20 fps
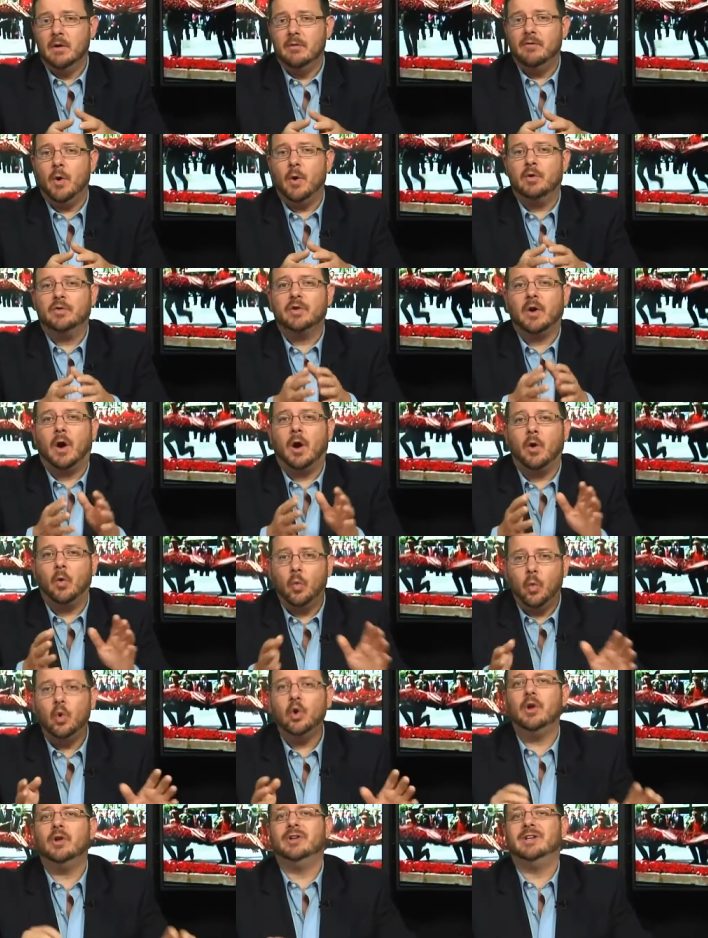Folks, our
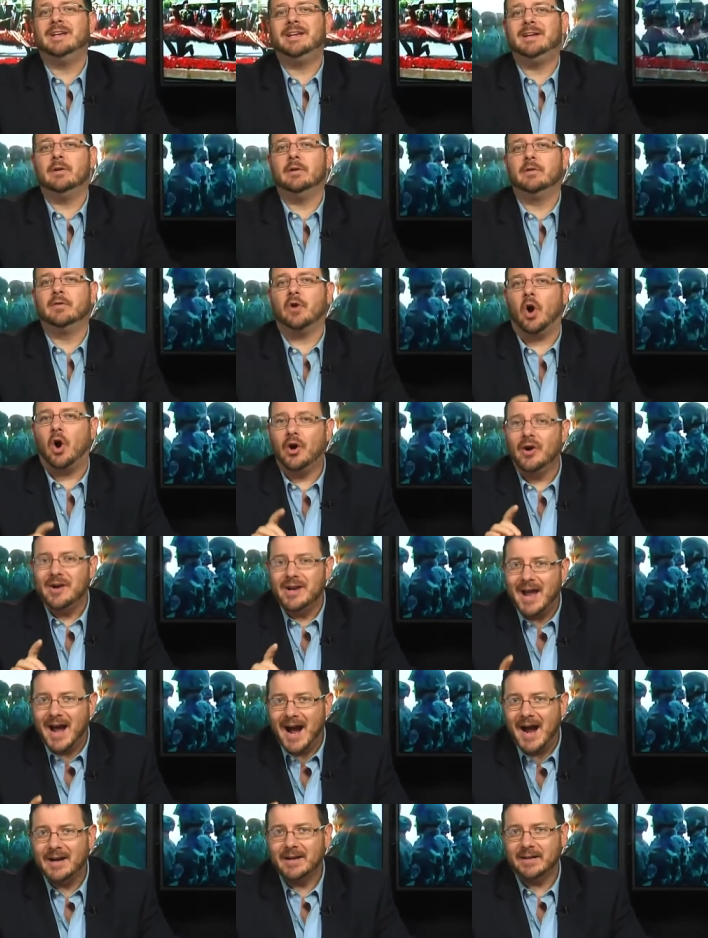world leaders are
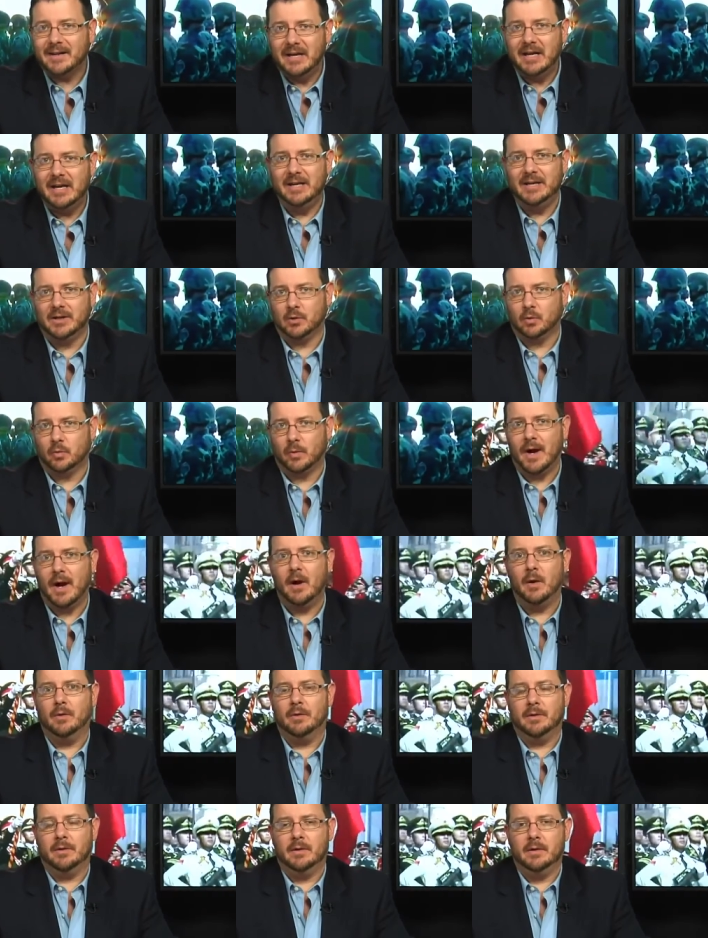not kidding
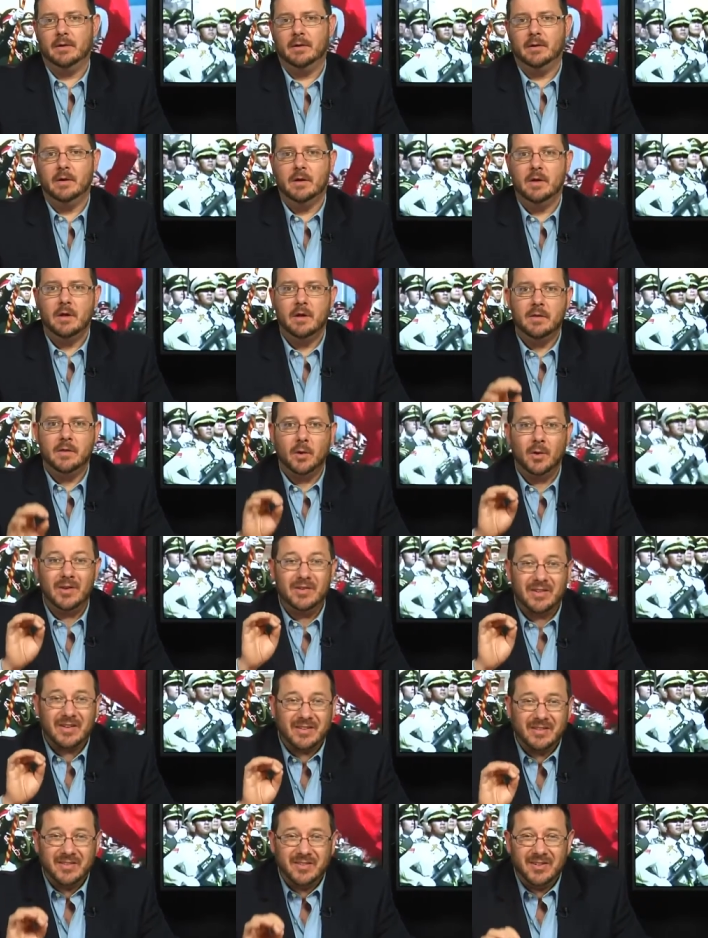around. There
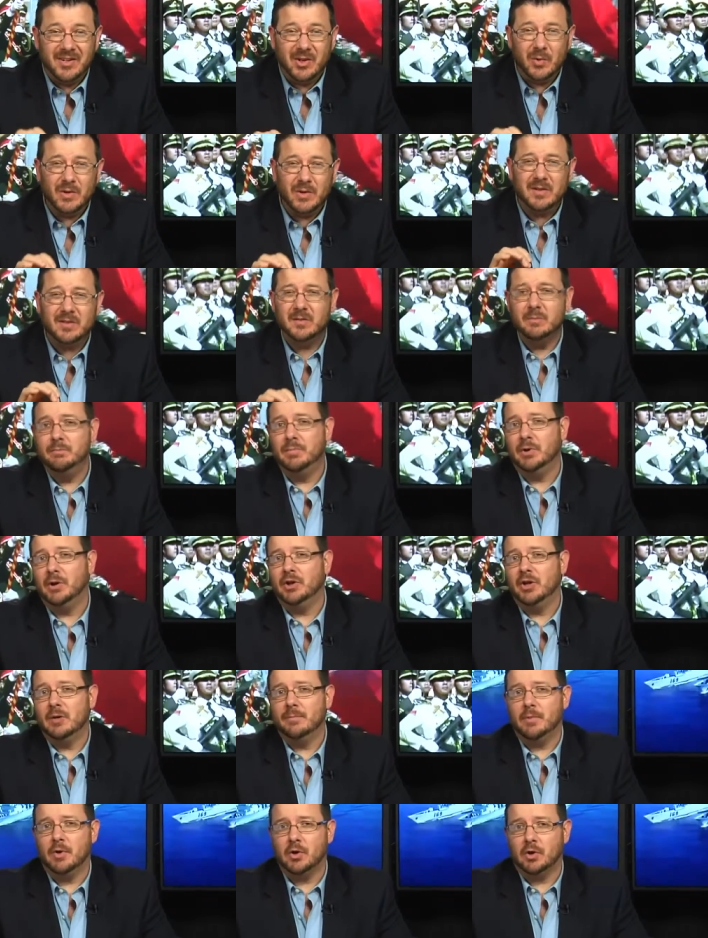is a serious
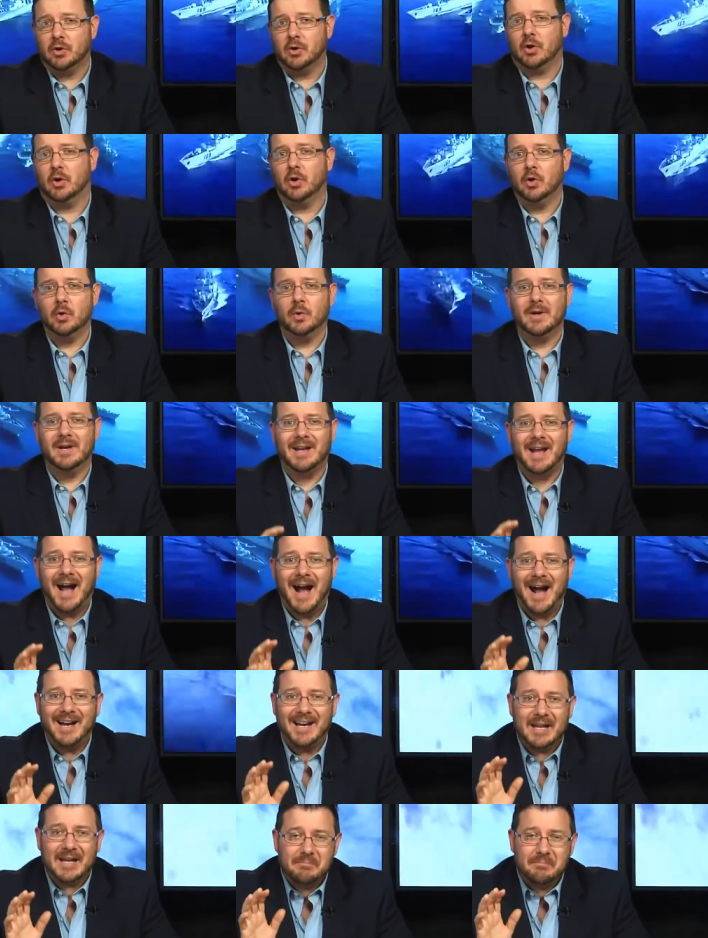buildup occurring
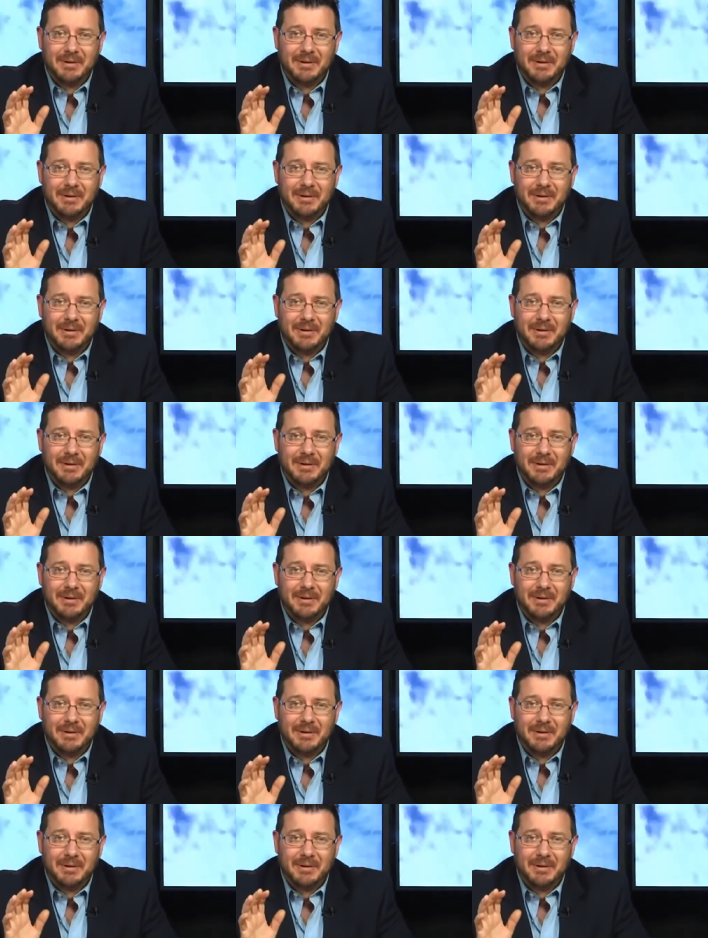on a